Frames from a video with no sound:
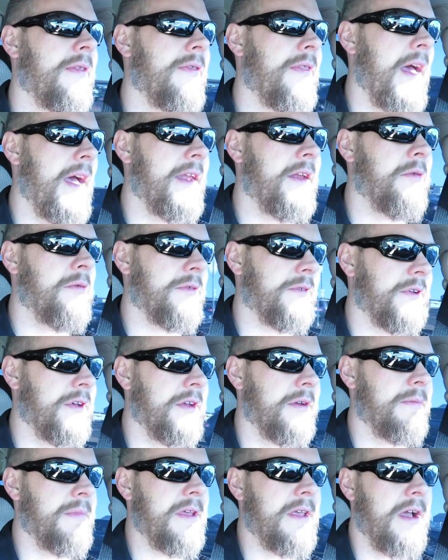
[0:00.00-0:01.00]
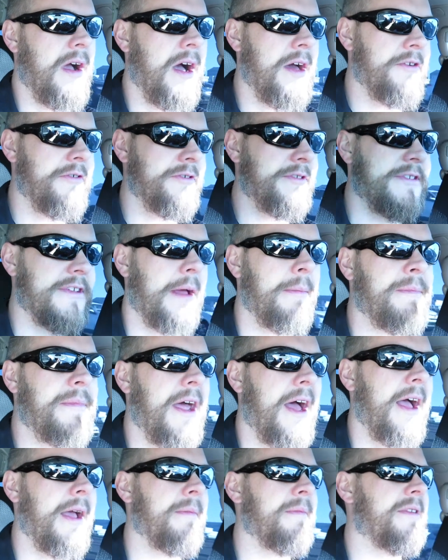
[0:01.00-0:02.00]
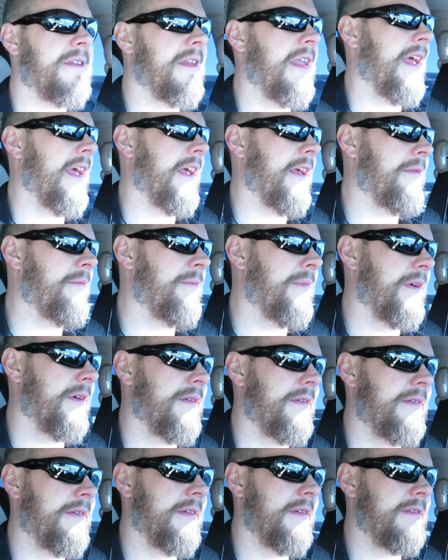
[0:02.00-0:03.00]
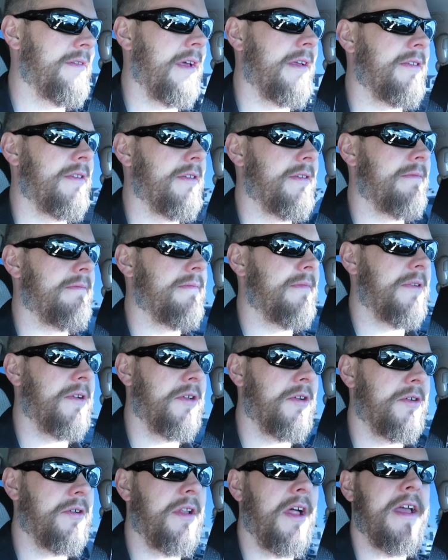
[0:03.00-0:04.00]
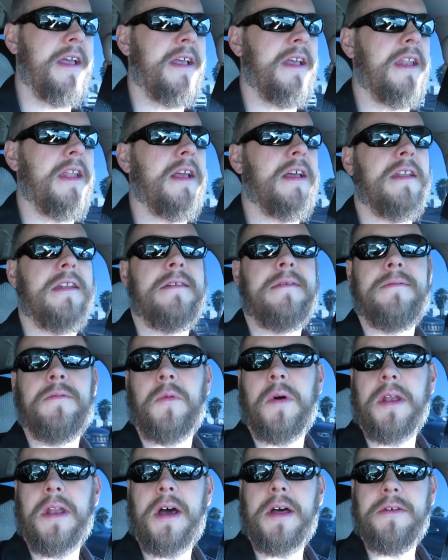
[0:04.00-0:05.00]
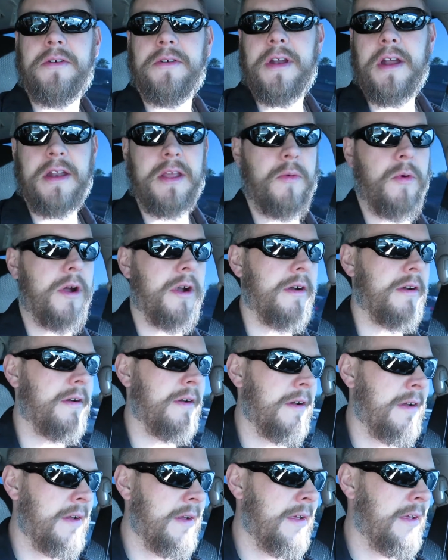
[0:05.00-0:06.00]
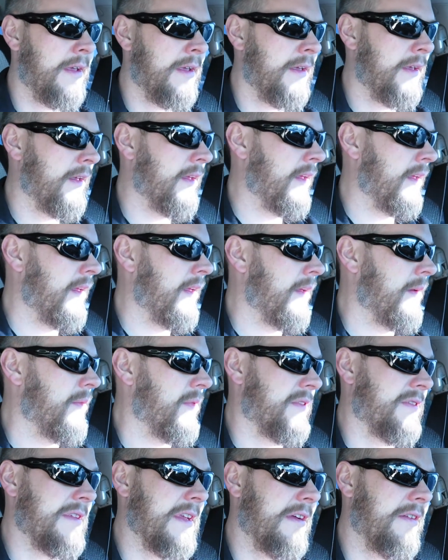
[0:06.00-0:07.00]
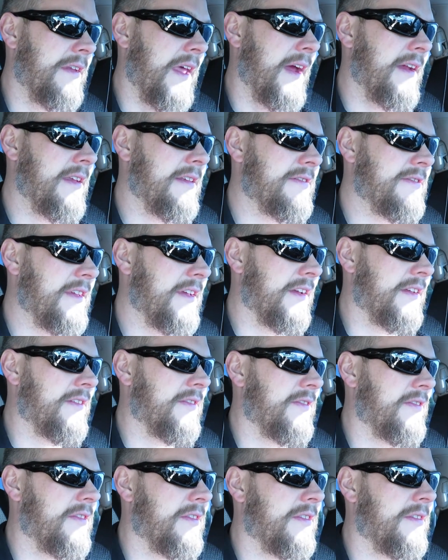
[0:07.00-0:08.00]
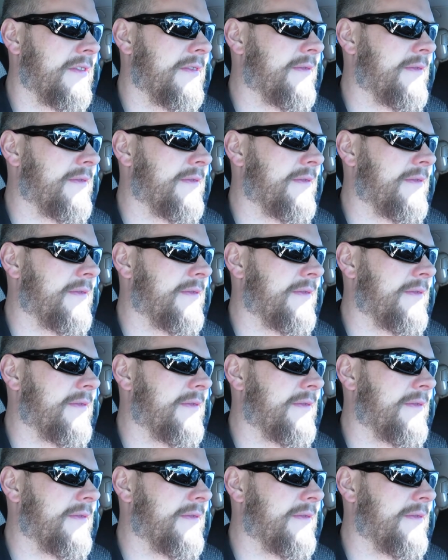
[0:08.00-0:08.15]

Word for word: that it was going to be 100 sometime today, but it doesn't look like it hit 100 anywhere. But still, 96,